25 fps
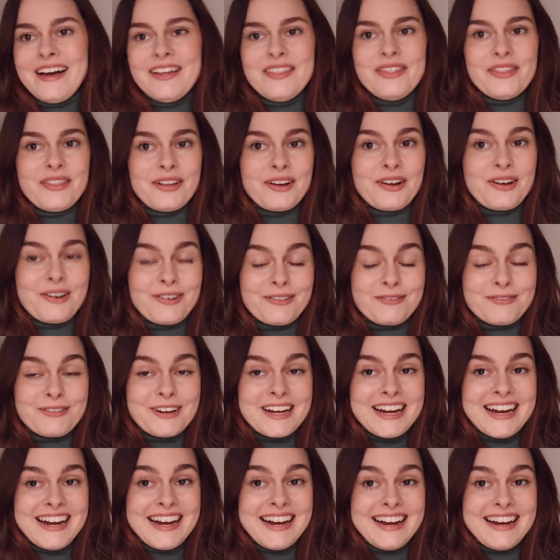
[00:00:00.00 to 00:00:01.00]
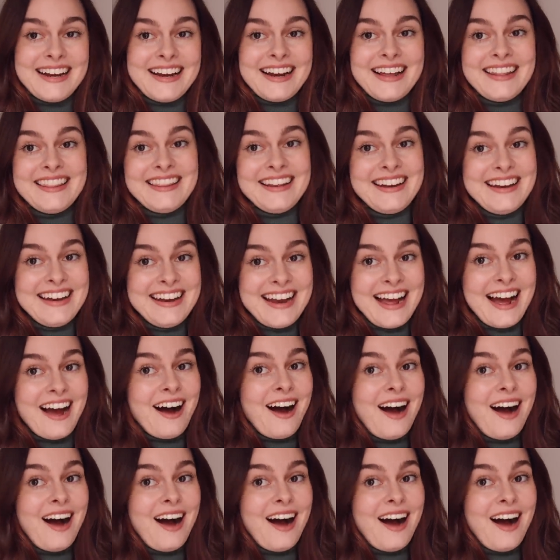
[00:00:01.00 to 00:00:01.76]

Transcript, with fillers: and the green and the